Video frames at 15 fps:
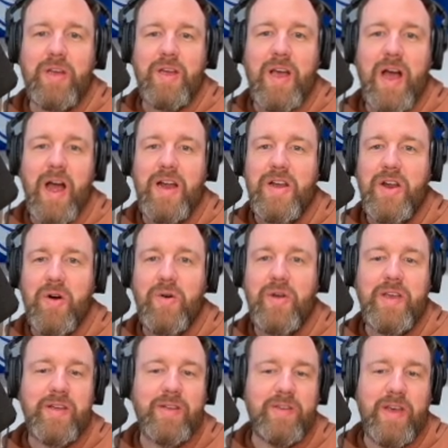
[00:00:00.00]
I know
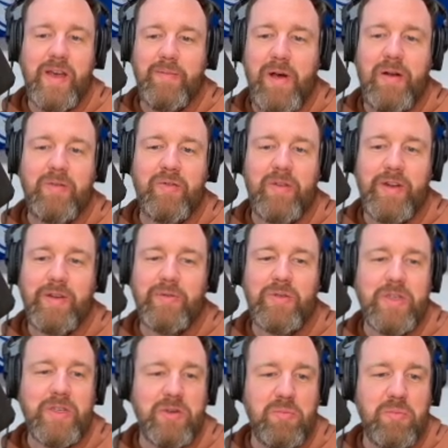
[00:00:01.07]
he came out and said he was
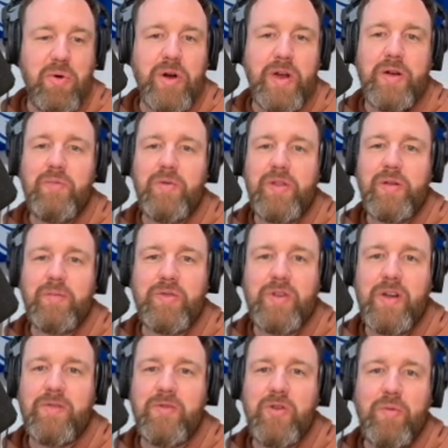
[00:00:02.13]
disappointed with
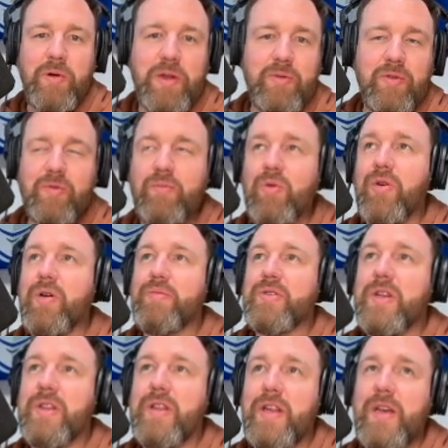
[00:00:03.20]
himself. Nobody was more
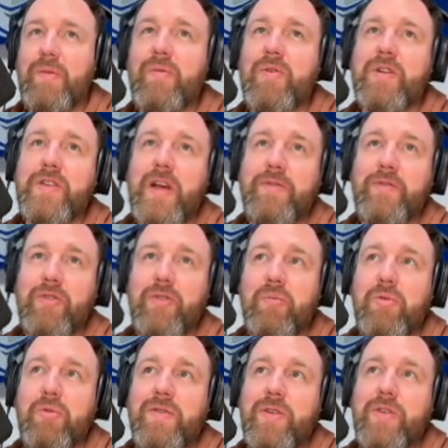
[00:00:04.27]
upset than he was after his
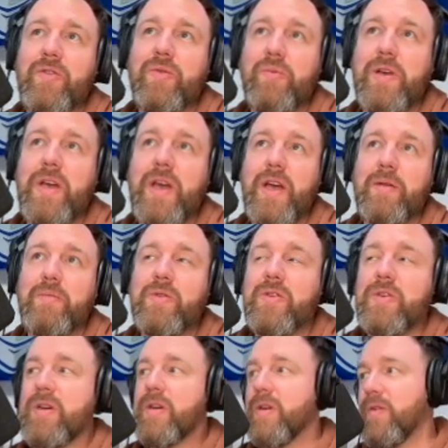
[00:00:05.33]
previous 3 games.
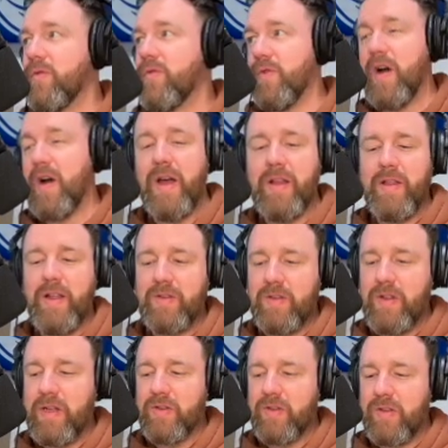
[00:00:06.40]
Fine,
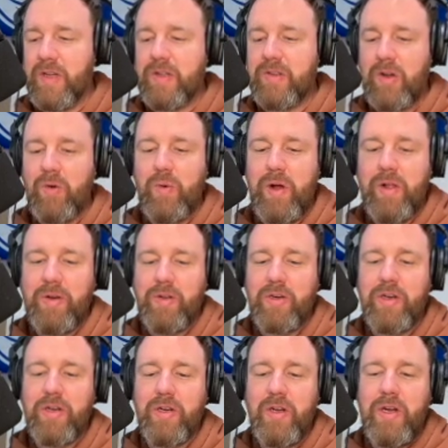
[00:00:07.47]
that's all well and
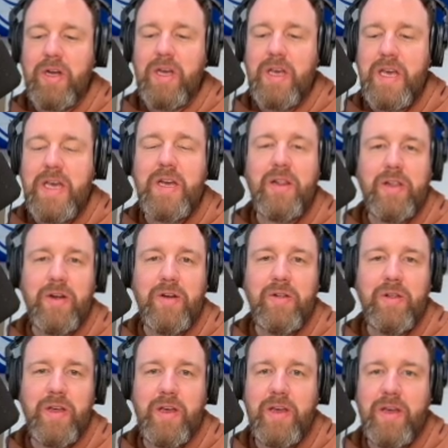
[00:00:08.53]
good. He
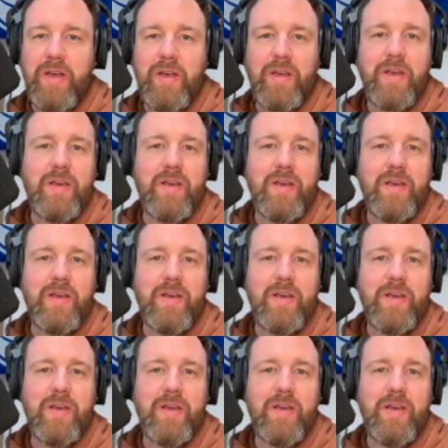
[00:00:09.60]
clearly